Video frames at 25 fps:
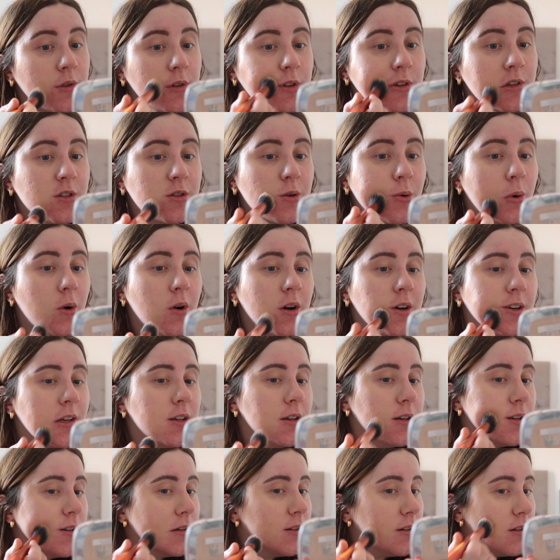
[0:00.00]
It's
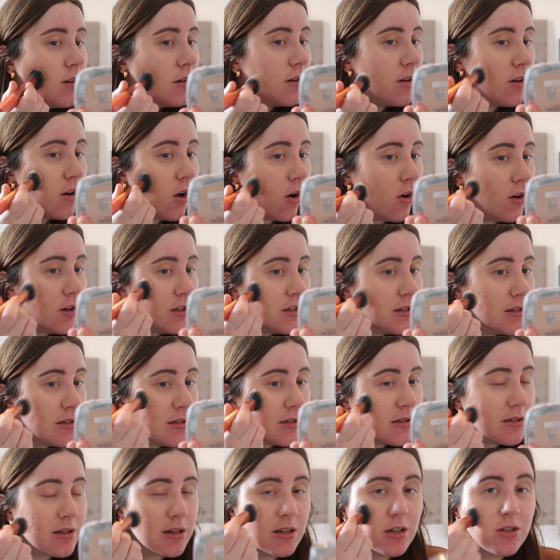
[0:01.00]
quite
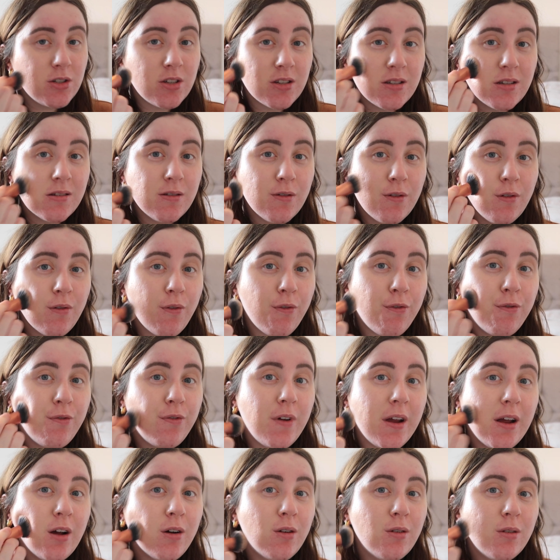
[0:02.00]
nice. It doesn't
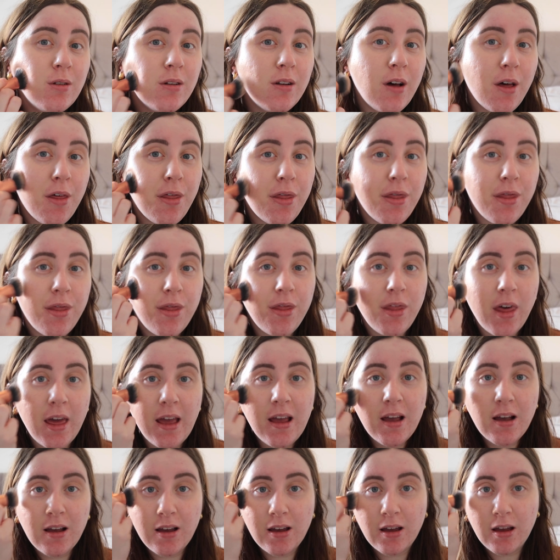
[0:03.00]
feel
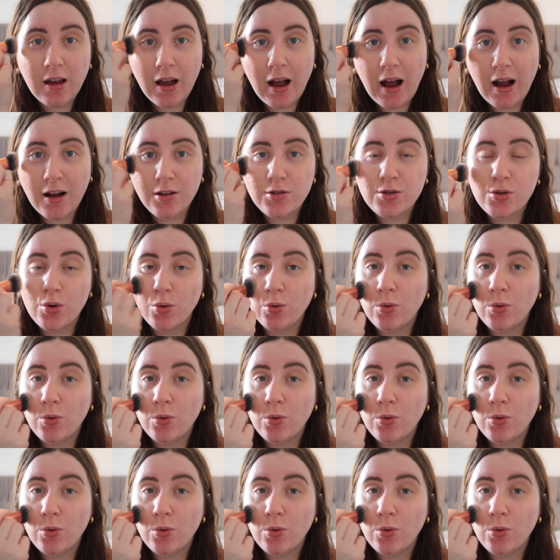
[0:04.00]
thick at